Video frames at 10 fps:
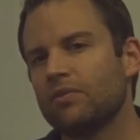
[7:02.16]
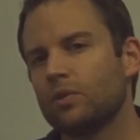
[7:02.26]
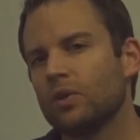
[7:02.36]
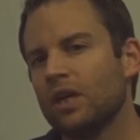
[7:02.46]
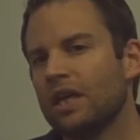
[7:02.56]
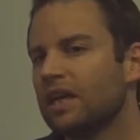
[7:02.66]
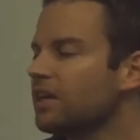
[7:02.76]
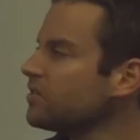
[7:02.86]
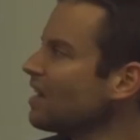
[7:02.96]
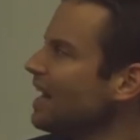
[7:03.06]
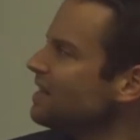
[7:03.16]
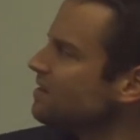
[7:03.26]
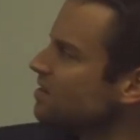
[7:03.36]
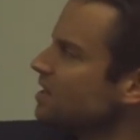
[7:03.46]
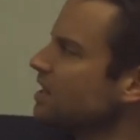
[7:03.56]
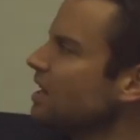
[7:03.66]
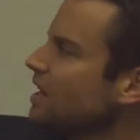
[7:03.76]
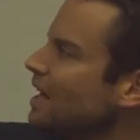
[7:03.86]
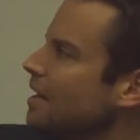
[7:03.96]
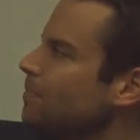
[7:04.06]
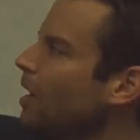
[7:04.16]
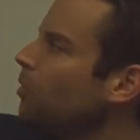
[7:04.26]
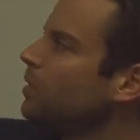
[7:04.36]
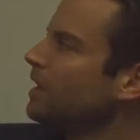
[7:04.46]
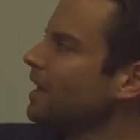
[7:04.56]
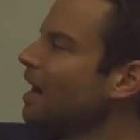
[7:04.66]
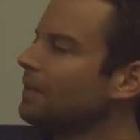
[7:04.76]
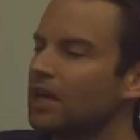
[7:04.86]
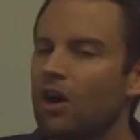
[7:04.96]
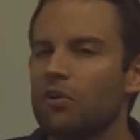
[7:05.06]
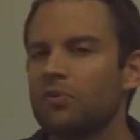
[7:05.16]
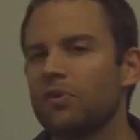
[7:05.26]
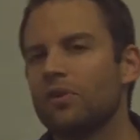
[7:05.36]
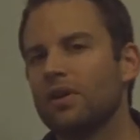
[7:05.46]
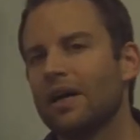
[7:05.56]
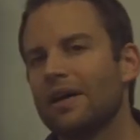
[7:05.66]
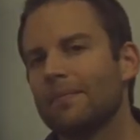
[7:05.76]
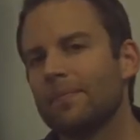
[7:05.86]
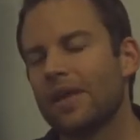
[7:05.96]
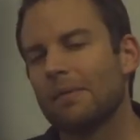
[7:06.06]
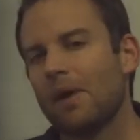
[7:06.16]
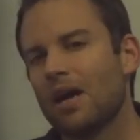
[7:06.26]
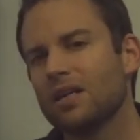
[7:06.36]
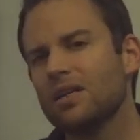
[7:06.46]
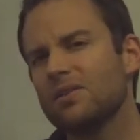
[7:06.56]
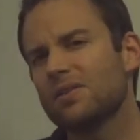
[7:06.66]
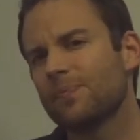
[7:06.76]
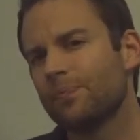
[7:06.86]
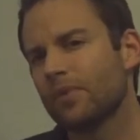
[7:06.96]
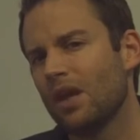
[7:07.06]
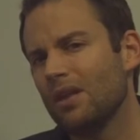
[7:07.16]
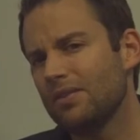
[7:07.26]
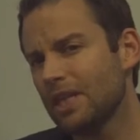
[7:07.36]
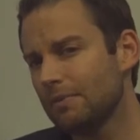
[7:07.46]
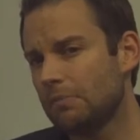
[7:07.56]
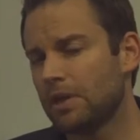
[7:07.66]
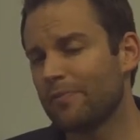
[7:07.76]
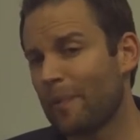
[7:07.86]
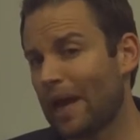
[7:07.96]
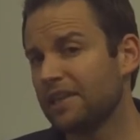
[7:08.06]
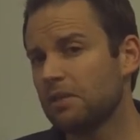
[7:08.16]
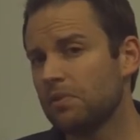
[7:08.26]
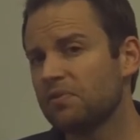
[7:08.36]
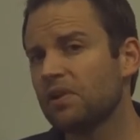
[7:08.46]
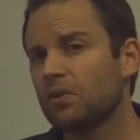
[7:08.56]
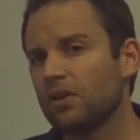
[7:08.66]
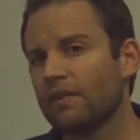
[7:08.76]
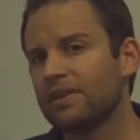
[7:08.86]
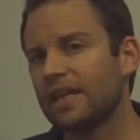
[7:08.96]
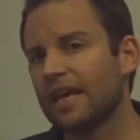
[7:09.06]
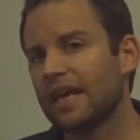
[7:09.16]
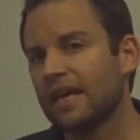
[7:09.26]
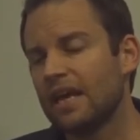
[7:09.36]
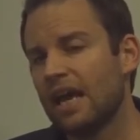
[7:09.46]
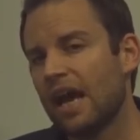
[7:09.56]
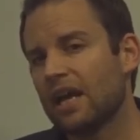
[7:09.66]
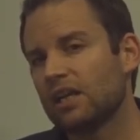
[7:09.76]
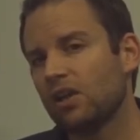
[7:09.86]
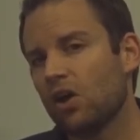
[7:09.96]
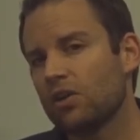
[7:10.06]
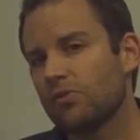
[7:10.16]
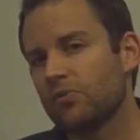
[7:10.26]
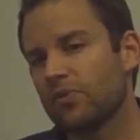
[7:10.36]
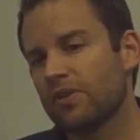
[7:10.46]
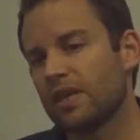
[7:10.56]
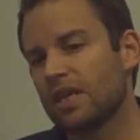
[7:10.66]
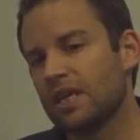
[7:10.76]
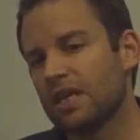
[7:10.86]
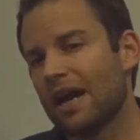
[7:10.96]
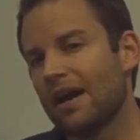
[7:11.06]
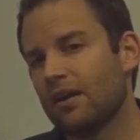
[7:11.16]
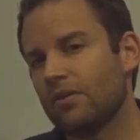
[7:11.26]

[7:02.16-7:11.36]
level is as Sydney and Melbourne are coming off their markets, there's going to be a bit of pain to be felt over there, and a lot of the